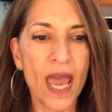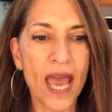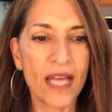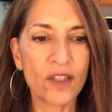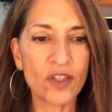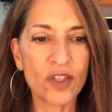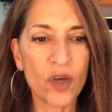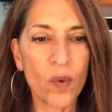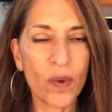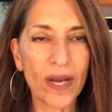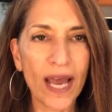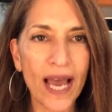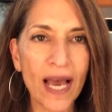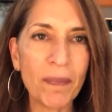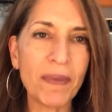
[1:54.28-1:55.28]
And so, what
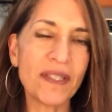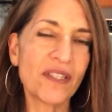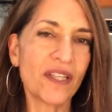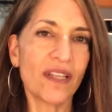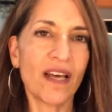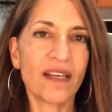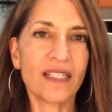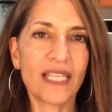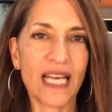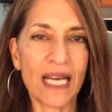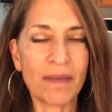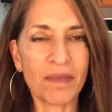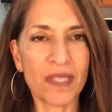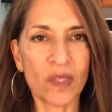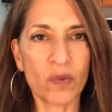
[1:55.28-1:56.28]
happens a lot of
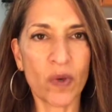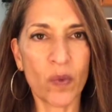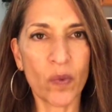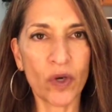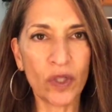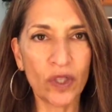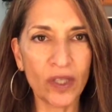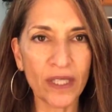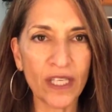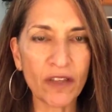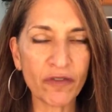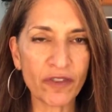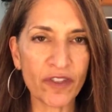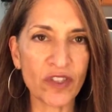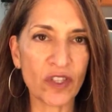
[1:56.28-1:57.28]
times is when we're looking
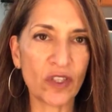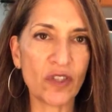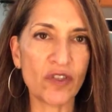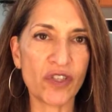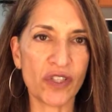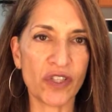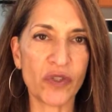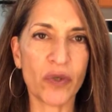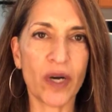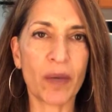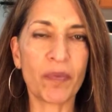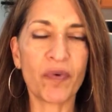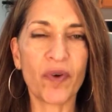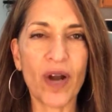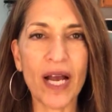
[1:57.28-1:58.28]
for solutions to our
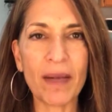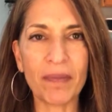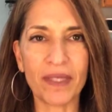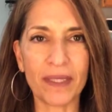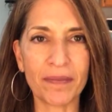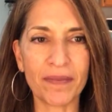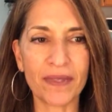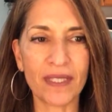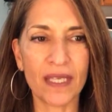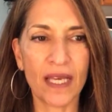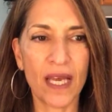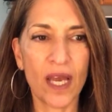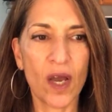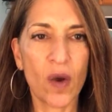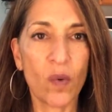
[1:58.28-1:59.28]
problems,
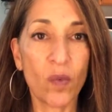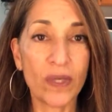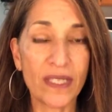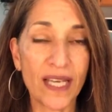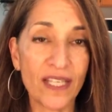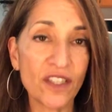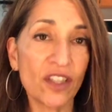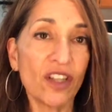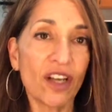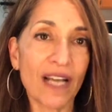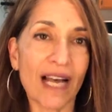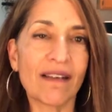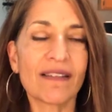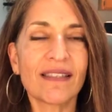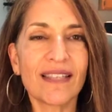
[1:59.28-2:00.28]
we tend to look
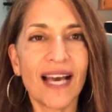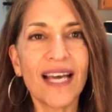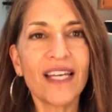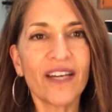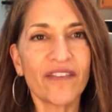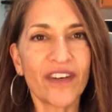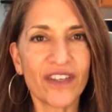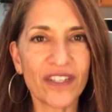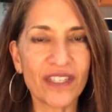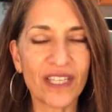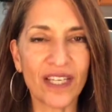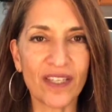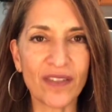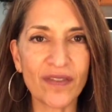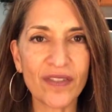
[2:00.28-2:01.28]
outside of
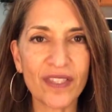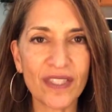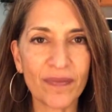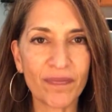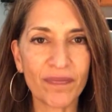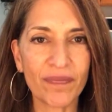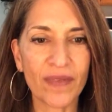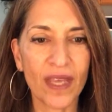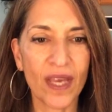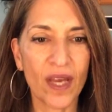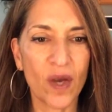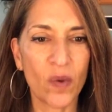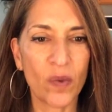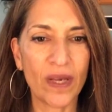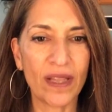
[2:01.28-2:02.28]
ourselves.
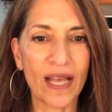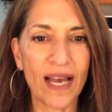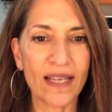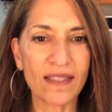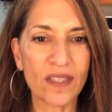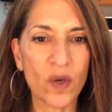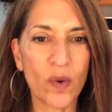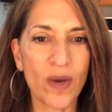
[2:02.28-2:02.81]
We ask